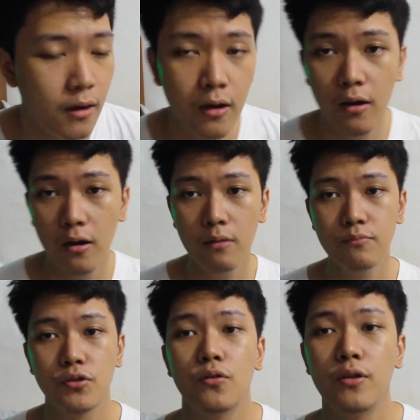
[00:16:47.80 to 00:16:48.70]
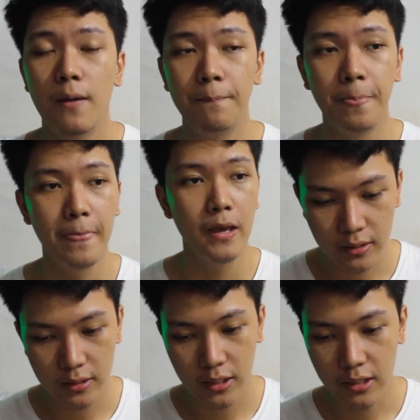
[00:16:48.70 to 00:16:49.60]
So yeah, it
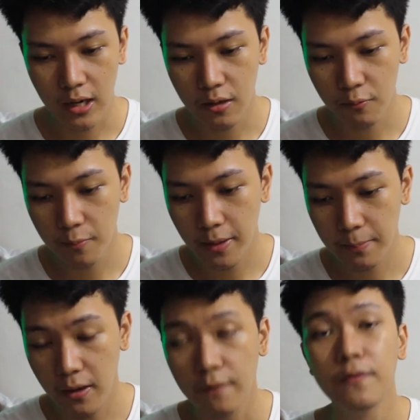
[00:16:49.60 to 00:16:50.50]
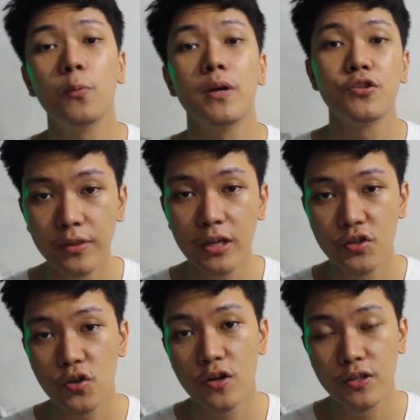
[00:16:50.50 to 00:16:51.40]
did kind of remind me of The Witch. That
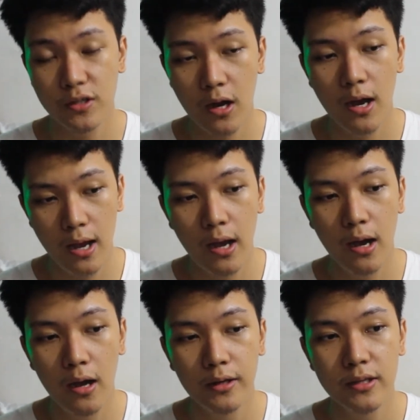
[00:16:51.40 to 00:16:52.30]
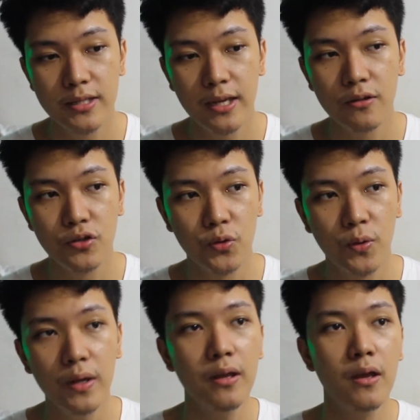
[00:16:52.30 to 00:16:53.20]
stars Anya
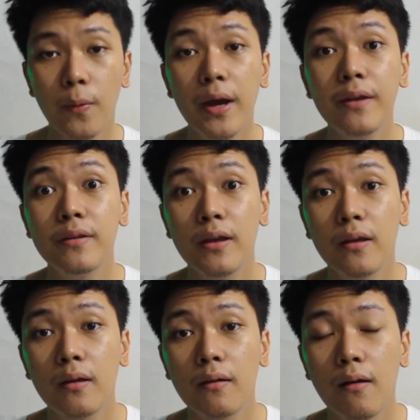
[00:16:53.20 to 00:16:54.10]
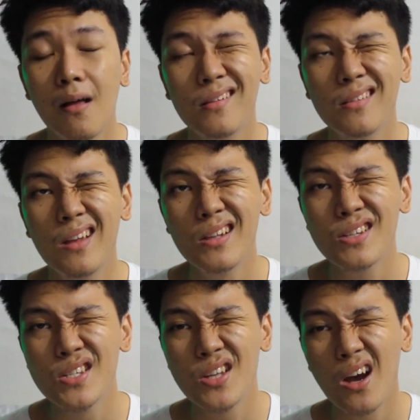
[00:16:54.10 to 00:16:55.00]
Taylor-Joy. The writing.
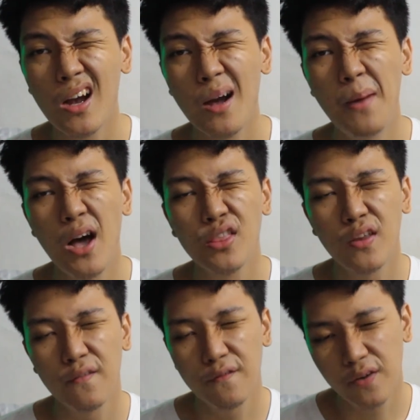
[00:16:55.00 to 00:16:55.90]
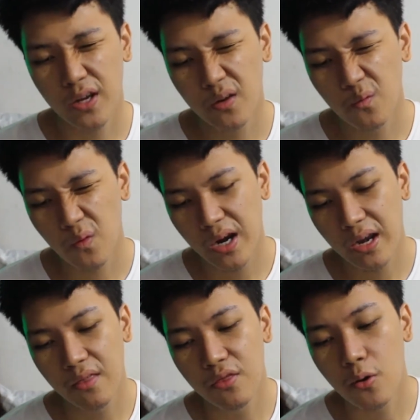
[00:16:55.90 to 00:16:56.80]
Let's talk about the freaking
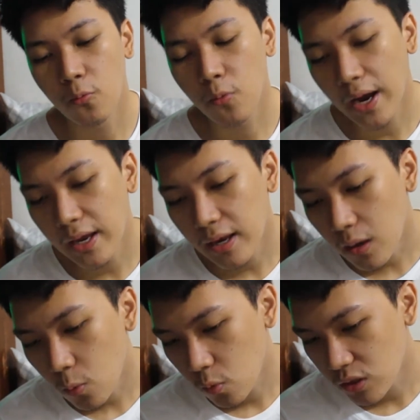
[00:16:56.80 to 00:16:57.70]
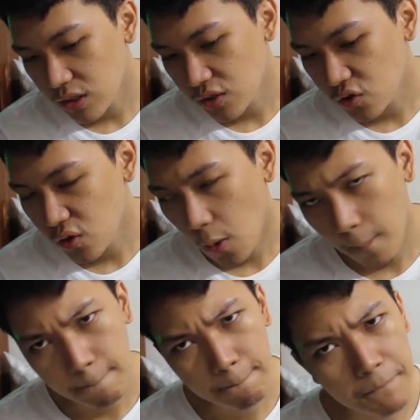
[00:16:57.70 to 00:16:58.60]
writing. The writing was so
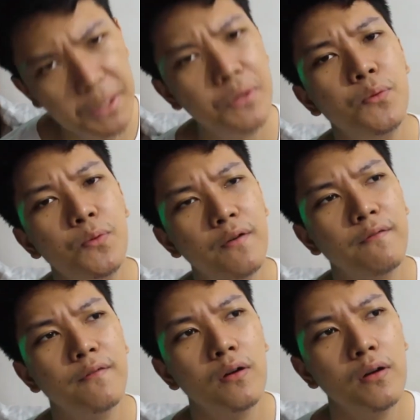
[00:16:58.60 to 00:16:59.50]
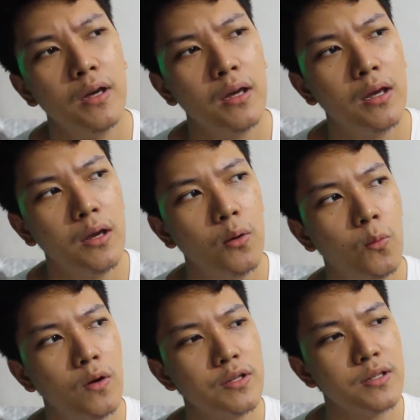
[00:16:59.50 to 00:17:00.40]
beautiful. It
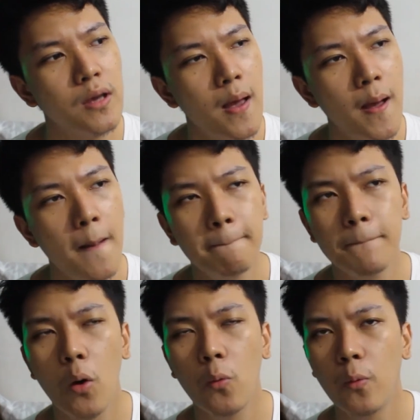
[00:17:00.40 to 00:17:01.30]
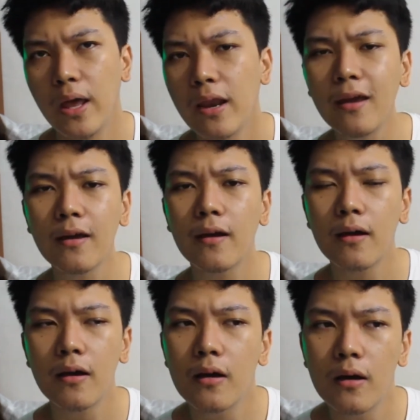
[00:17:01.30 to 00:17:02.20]
was poetic
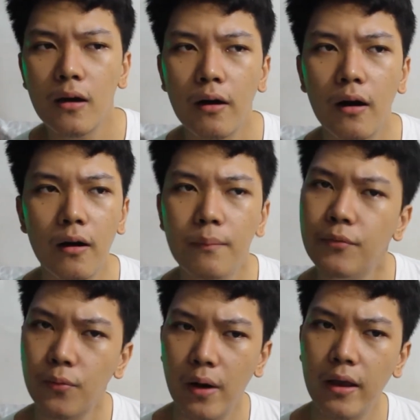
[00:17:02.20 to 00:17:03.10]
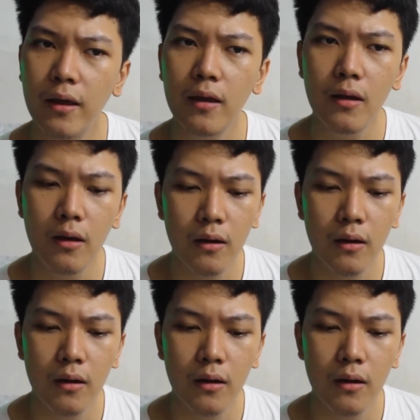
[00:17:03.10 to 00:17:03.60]
on the writing.